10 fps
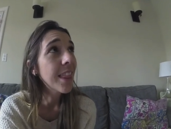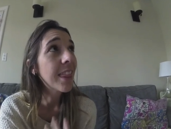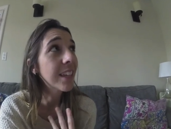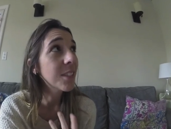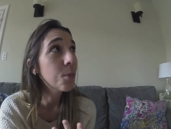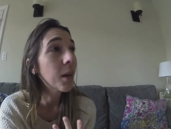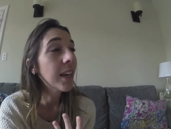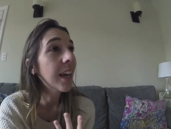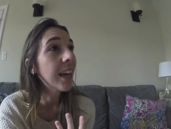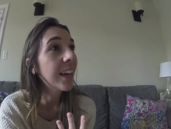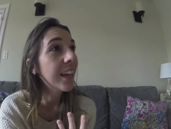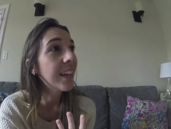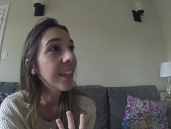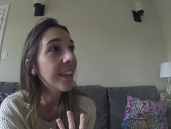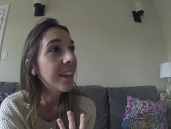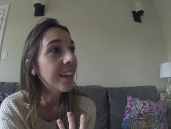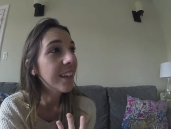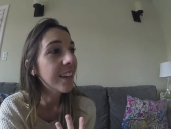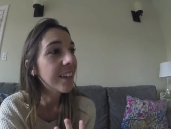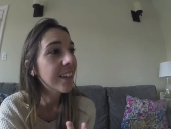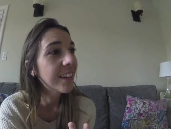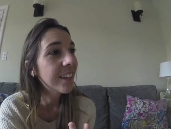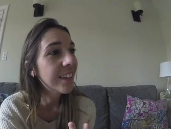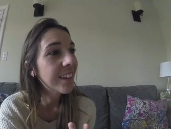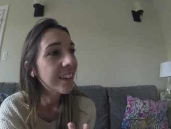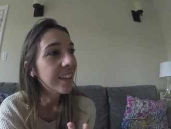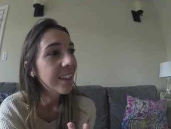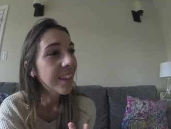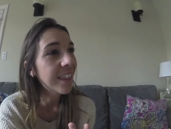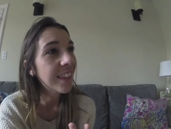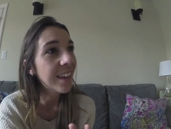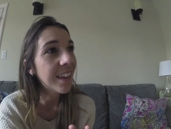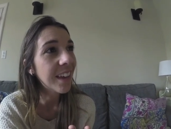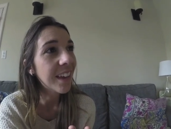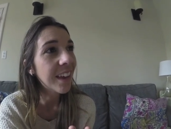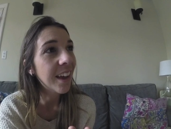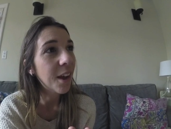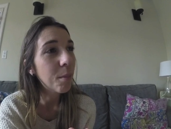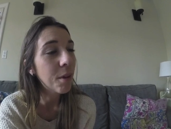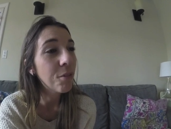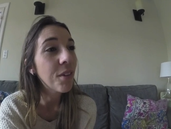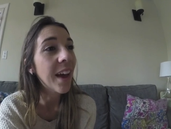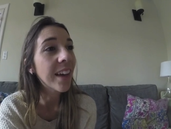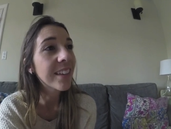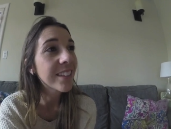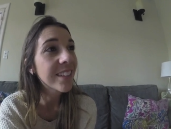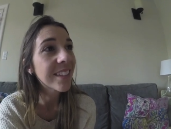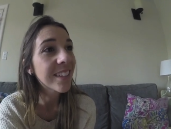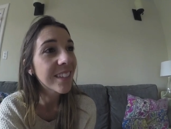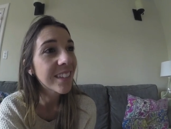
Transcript: This one had the the um, effects.